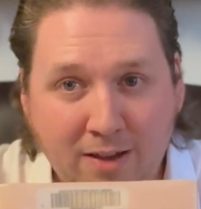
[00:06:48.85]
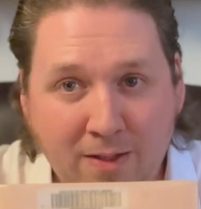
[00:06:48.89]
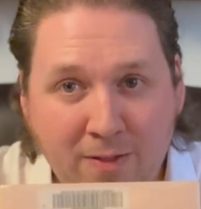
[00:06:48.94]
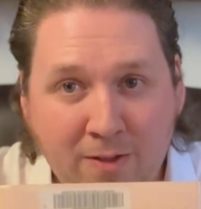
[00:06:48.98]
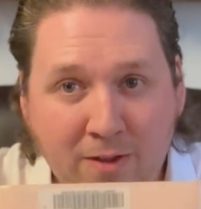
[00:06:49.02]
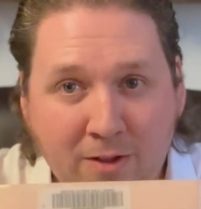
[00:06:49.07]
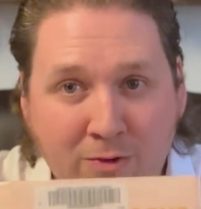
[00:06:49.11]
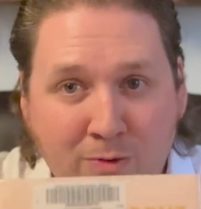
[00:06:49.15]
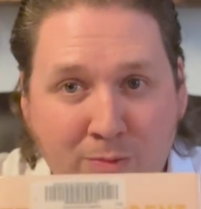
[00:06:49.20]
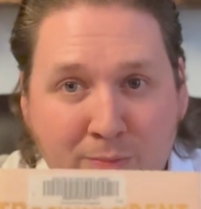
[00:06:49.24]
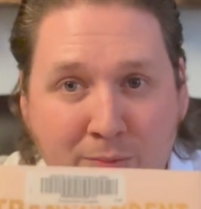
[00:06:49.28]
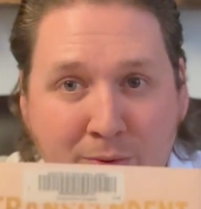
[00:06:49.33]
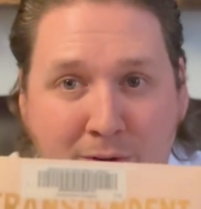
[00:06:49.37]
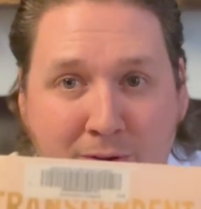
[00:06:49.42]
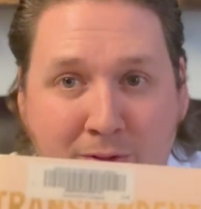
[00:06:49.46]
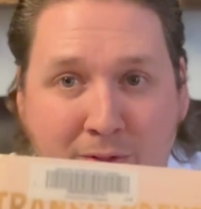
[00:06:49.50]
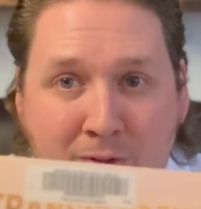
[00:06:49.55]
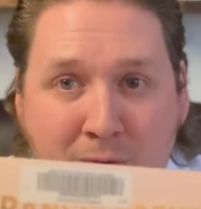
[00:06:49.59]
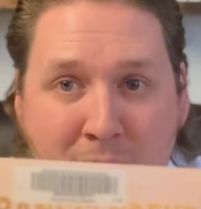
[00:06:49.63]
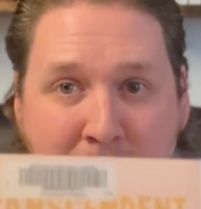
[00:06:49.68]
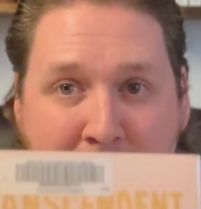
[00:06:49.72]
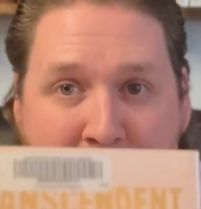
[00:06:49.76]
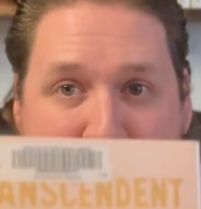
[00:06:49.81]
to this
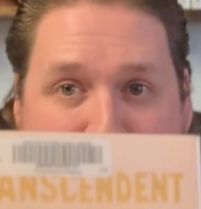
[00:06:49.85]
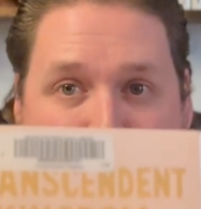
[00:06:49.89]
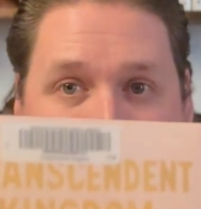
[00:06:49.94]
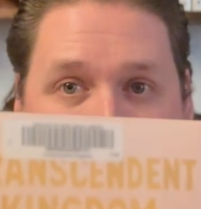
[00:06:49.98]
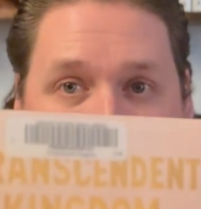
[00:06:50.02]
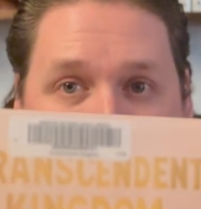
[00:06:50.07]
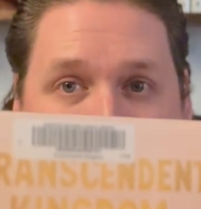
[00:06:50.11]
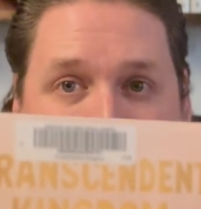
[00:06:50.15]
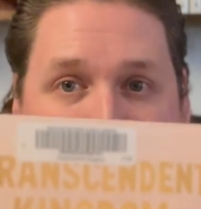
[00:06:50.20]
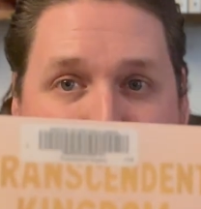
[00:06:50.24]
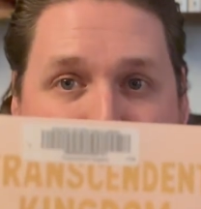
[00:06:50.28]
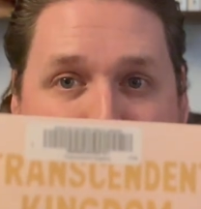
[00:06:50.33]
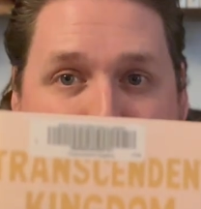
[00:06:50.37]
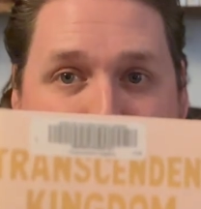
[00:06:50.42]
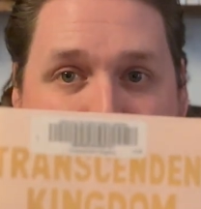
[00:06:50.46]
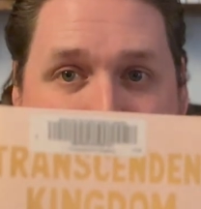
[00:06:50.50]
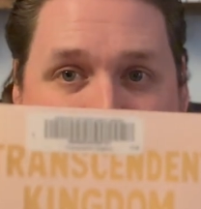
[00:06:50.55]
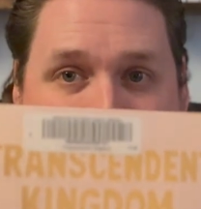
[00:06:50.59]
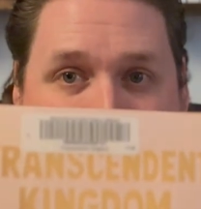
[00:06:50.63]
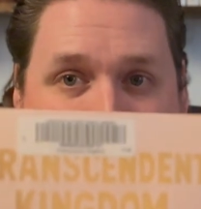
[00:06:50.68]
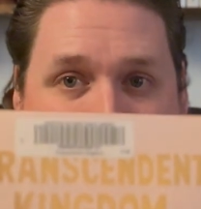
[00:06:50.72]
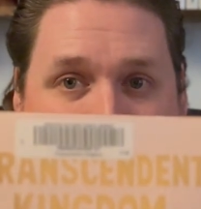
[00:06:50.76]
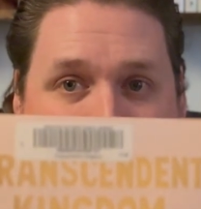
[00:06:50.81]
book the way
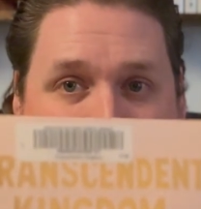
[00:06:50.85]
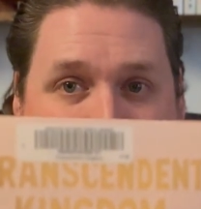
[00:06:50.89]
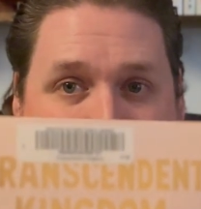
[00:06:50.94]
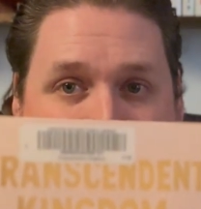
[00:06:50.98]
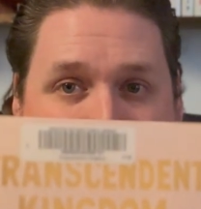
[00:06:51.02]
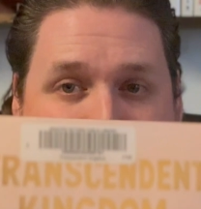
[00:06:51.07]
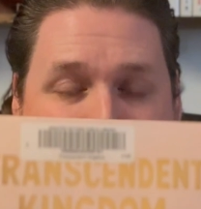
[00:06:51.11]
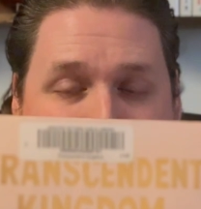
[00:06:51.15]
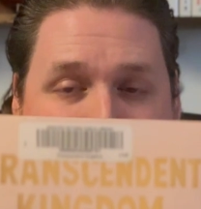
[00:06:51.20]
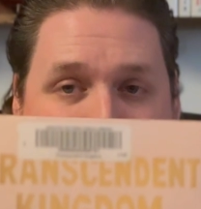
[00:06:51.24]
I did.